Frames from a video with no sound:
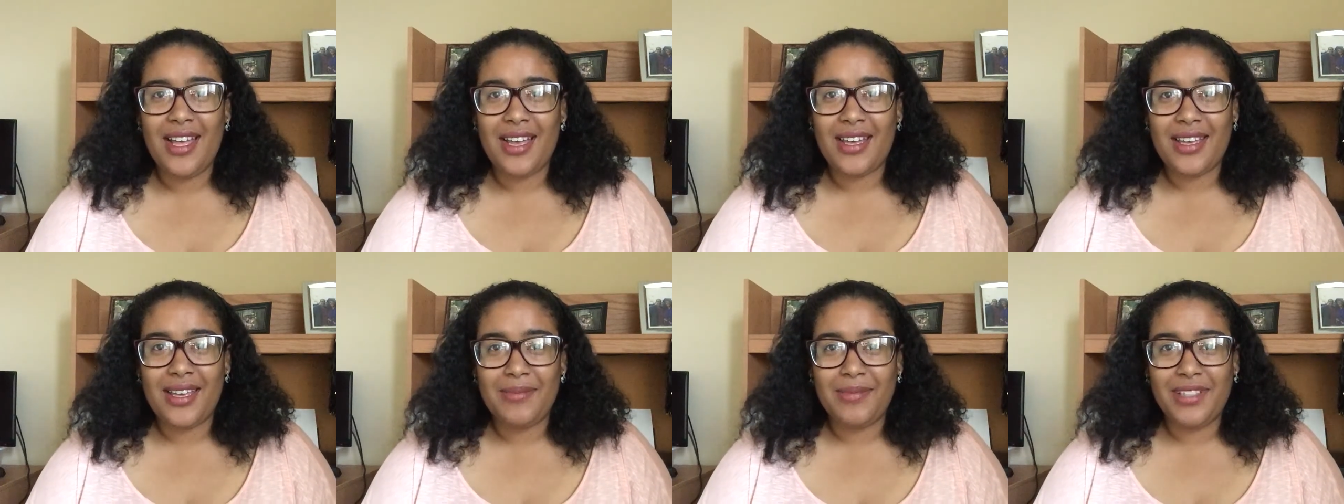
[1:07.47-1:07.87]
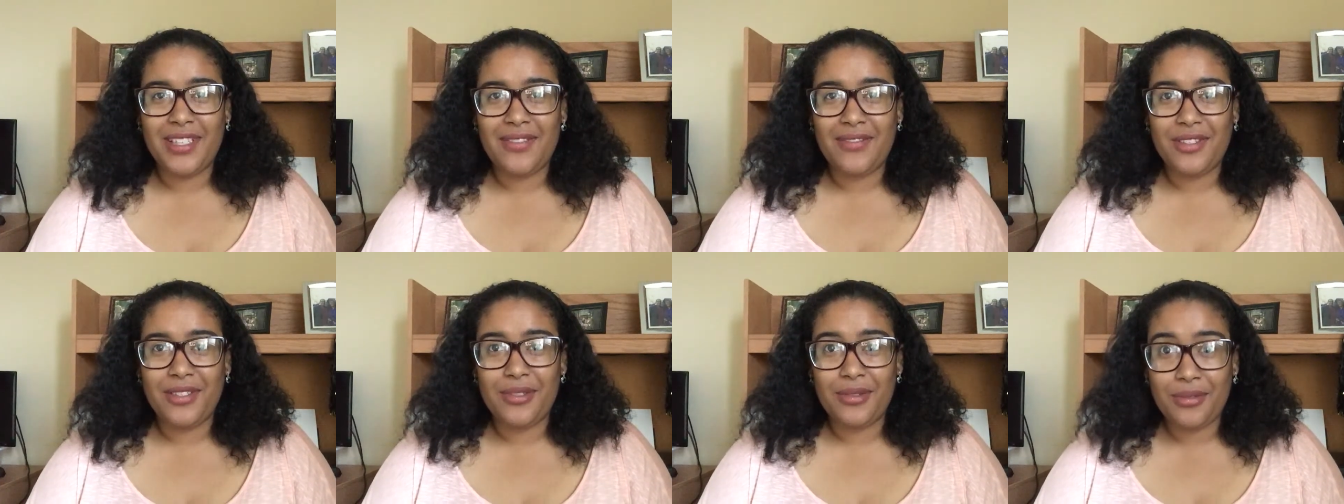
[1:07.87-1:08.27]
I can't
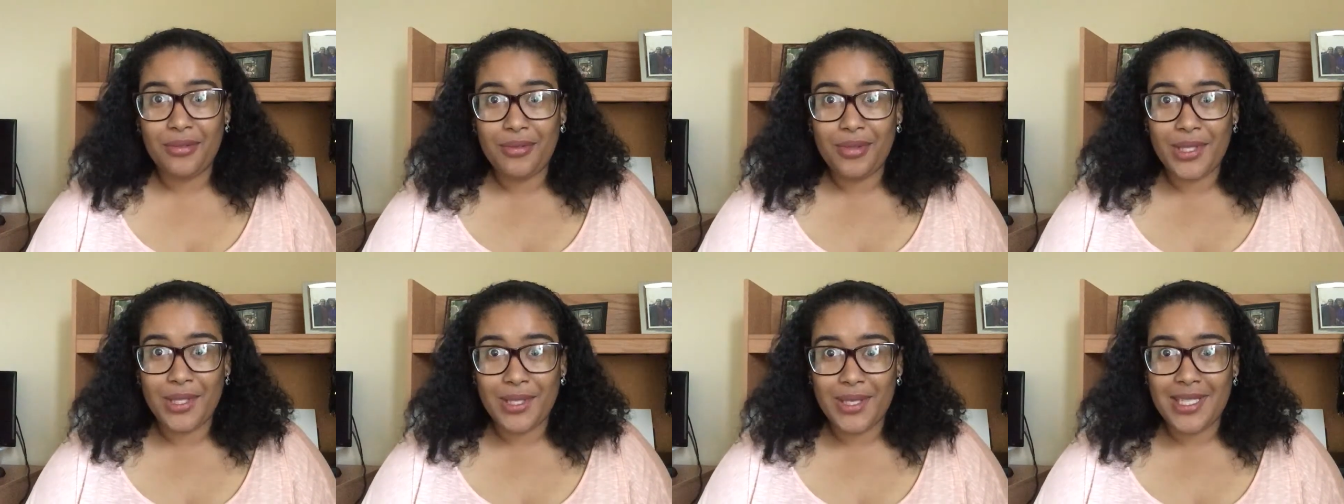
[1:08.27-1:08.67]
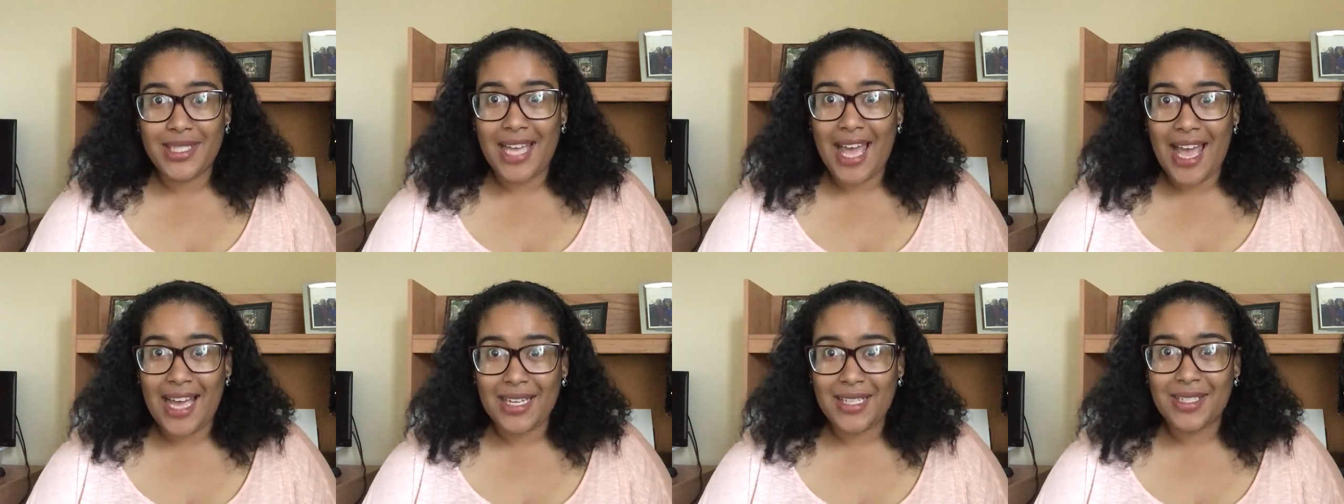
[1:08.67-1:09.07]
believe the school year
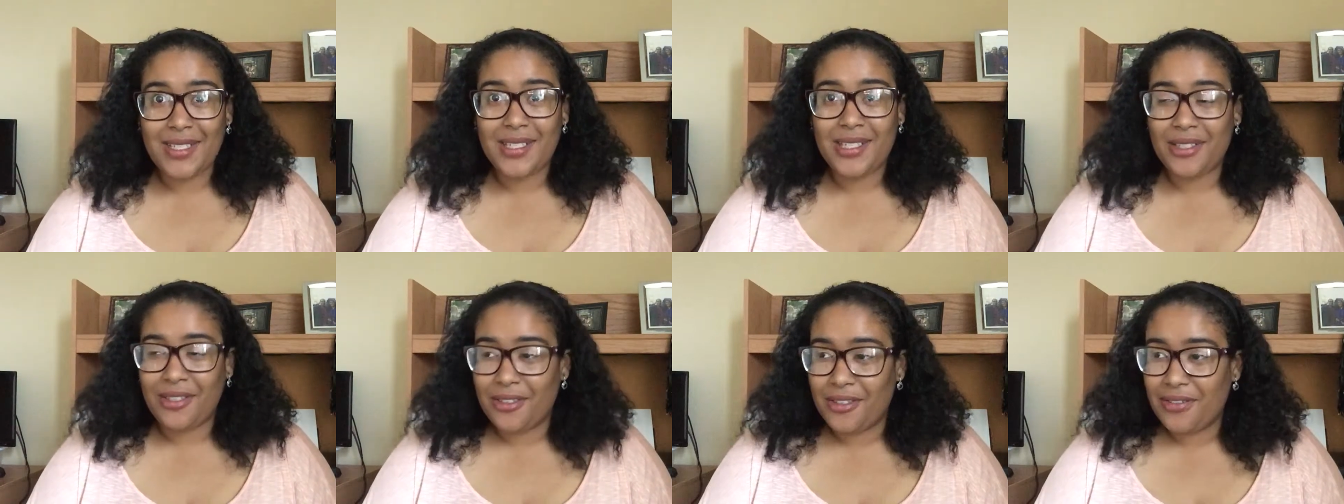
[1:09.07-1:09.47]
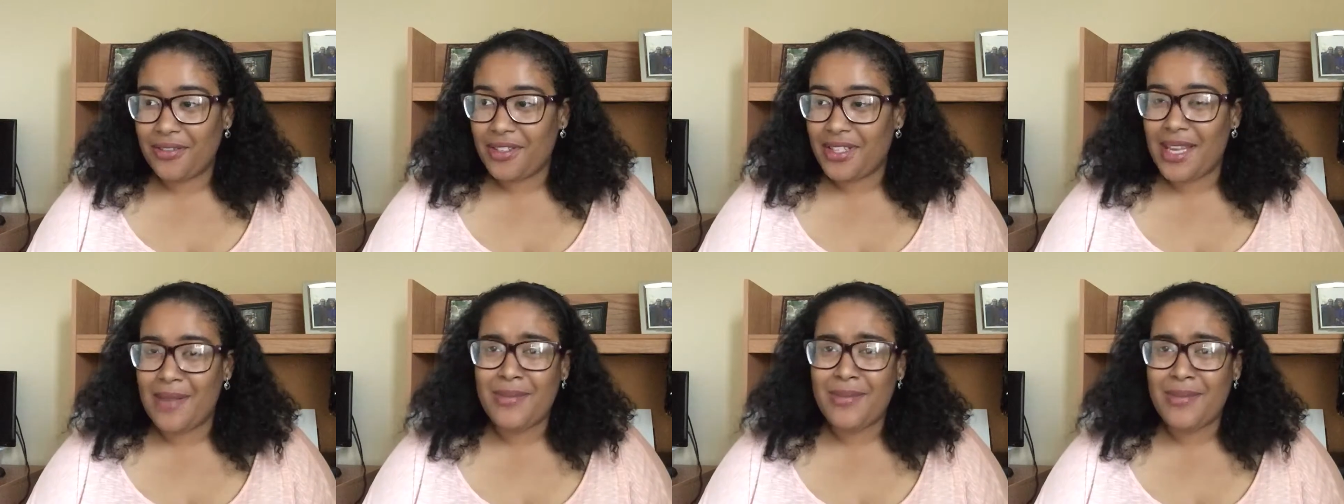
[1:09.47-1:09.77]
is actually over.